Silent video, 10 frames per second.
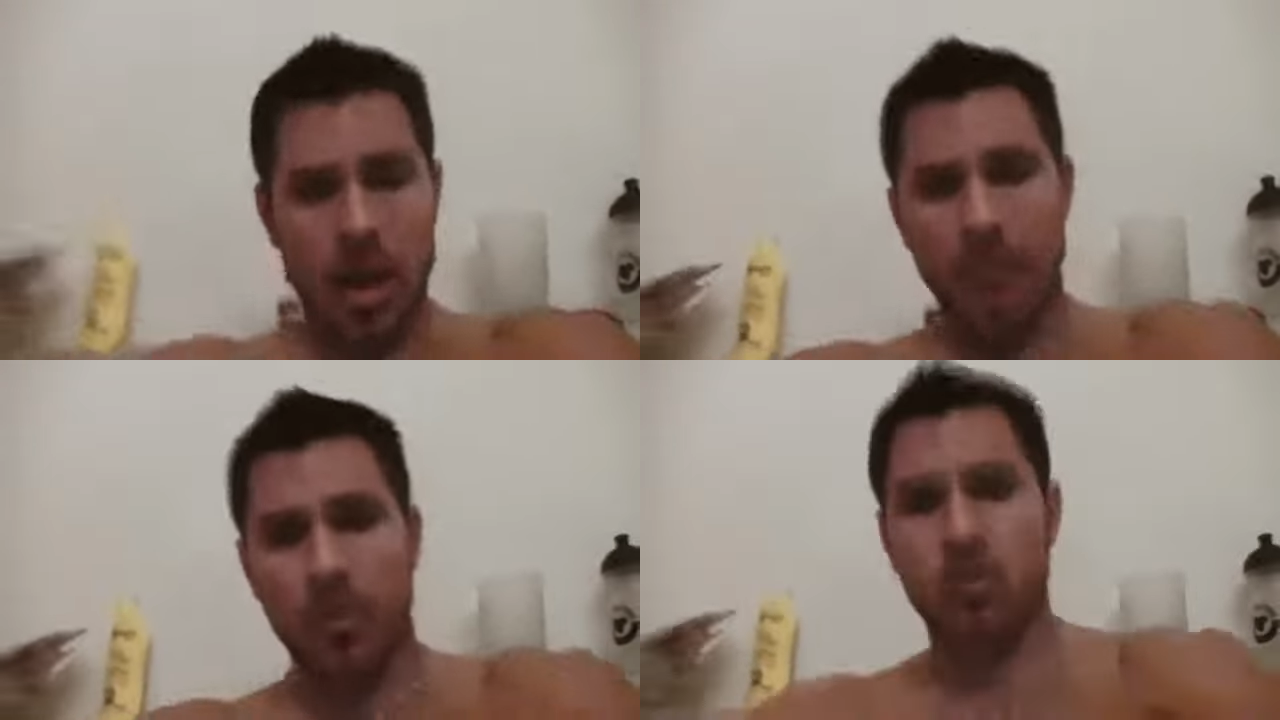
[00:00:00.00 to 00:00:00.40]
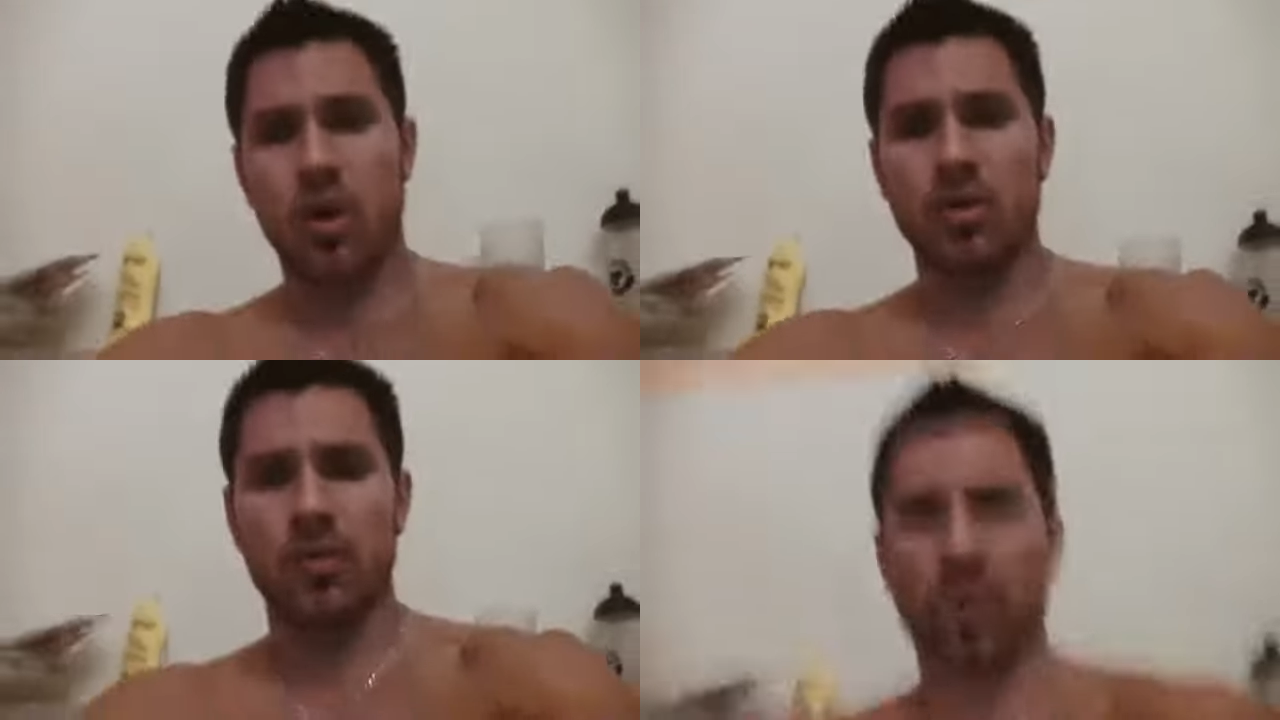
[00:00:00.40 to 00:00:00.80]
I'm not
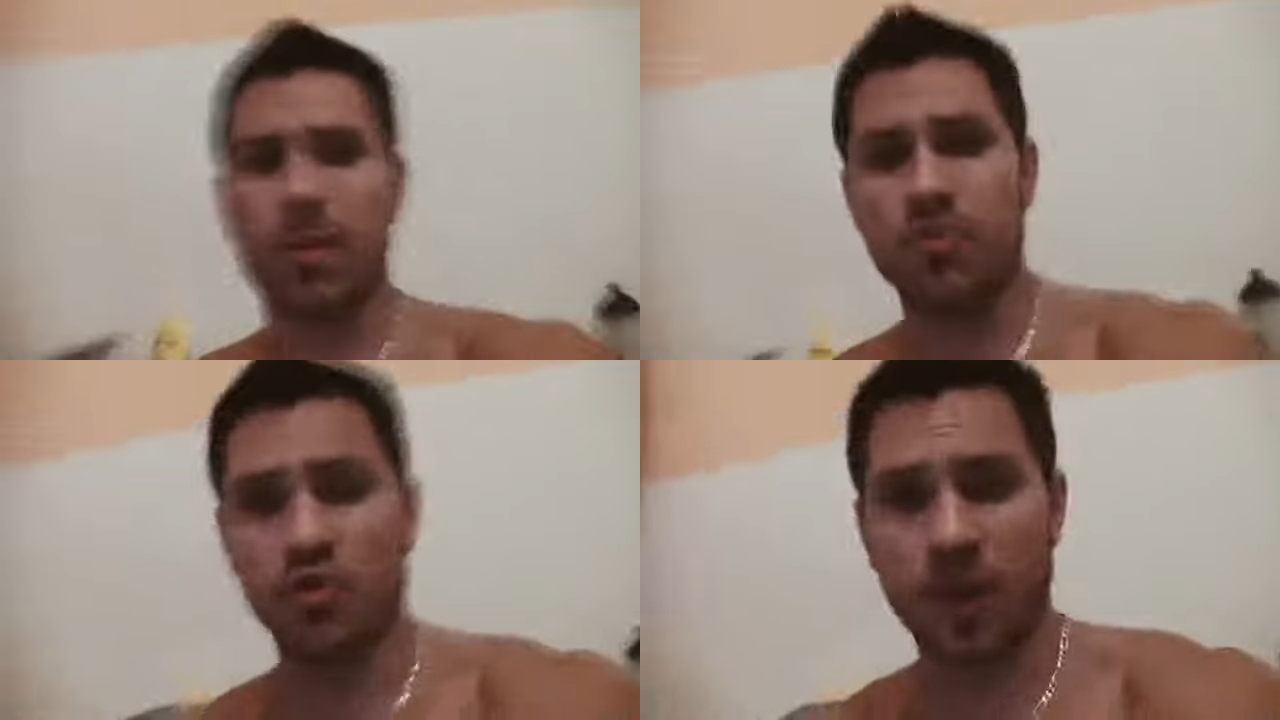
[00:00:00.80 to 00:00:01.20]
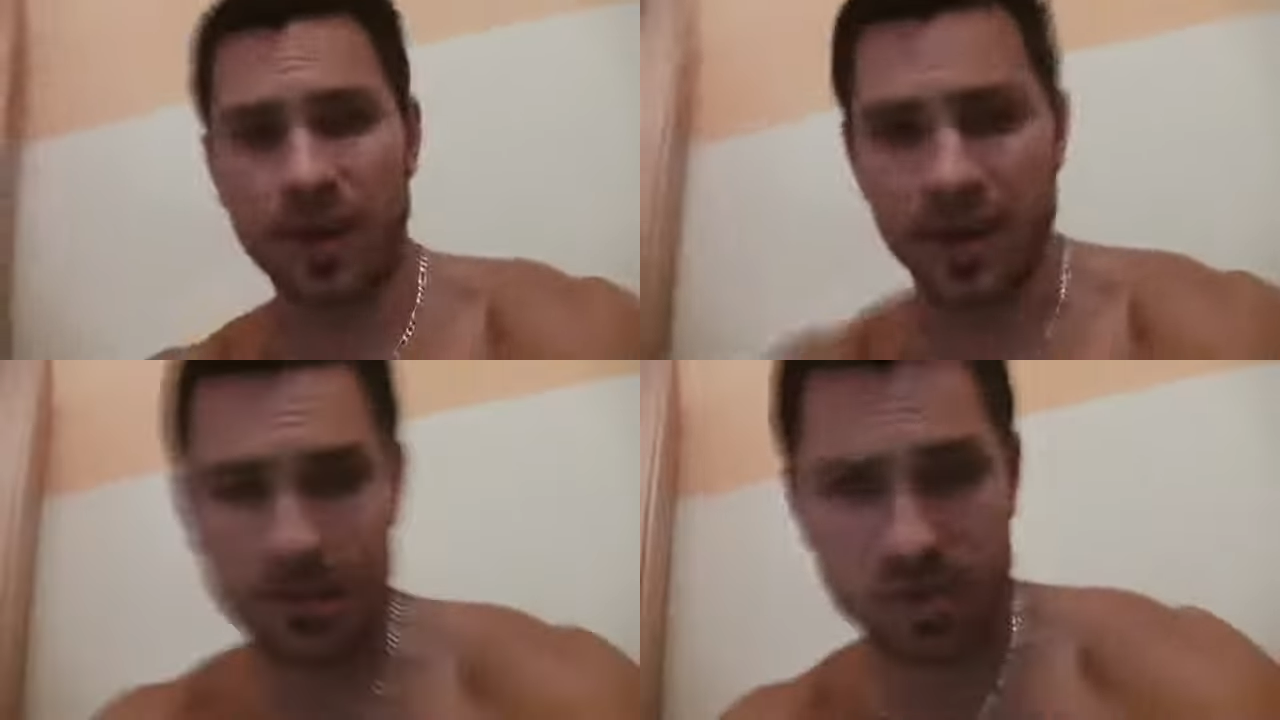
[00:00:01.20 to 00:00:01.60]
going to stop
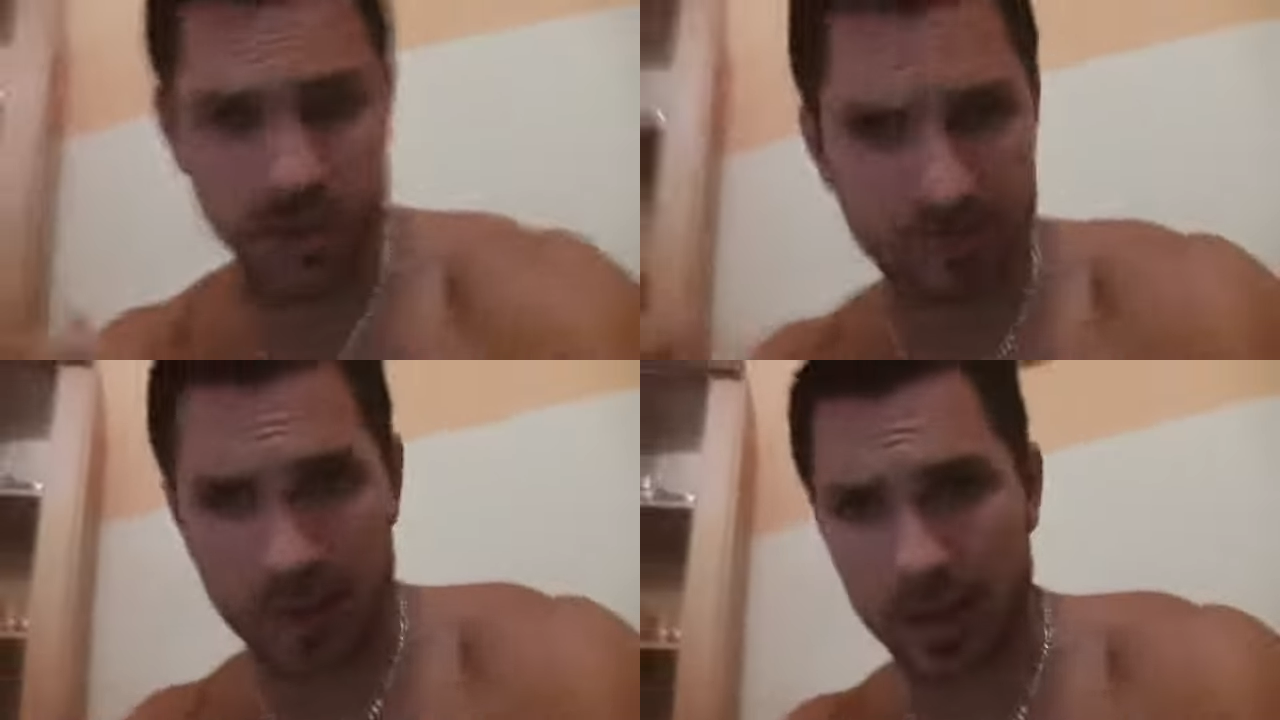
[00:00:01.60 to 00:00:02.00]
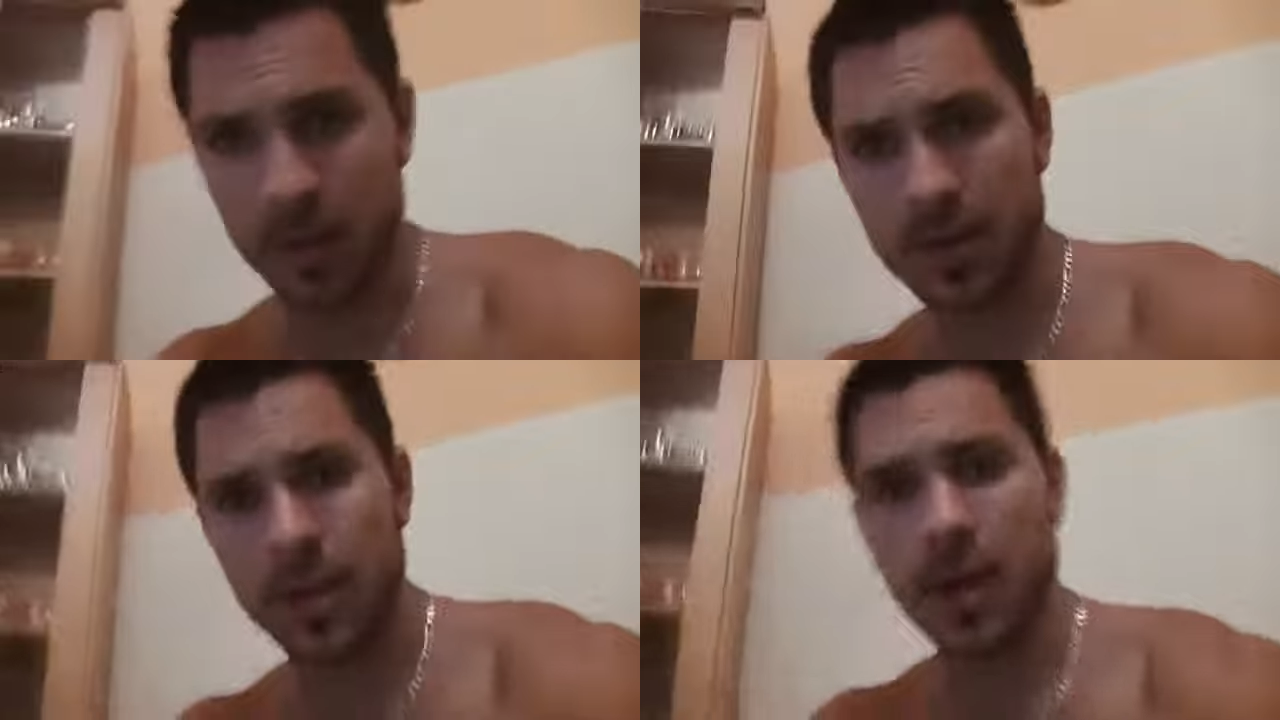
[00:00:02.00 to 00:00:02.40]
drinking, I'm just saying